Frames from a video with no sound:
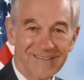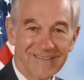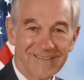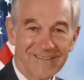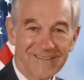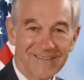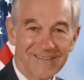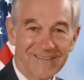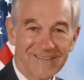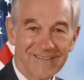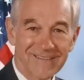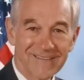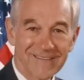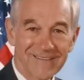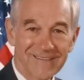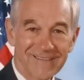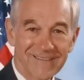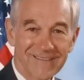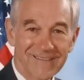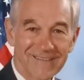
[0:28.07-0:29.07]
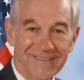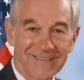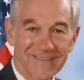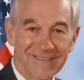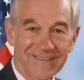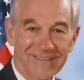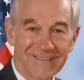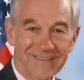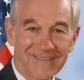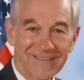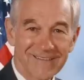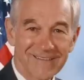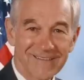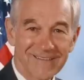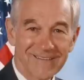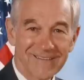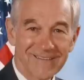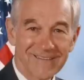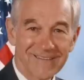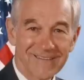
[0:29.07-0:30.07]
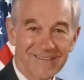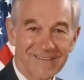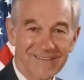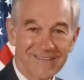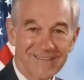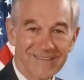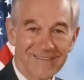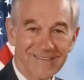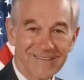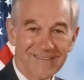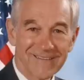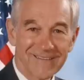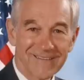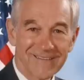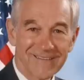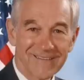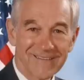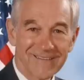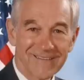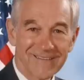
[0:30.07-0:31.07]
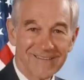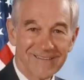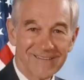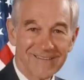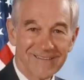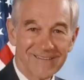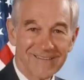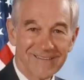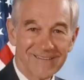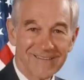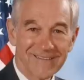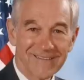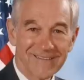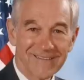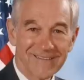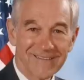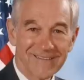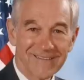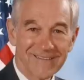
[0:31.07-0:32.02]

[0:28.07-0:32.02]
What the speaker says: (no lip movement)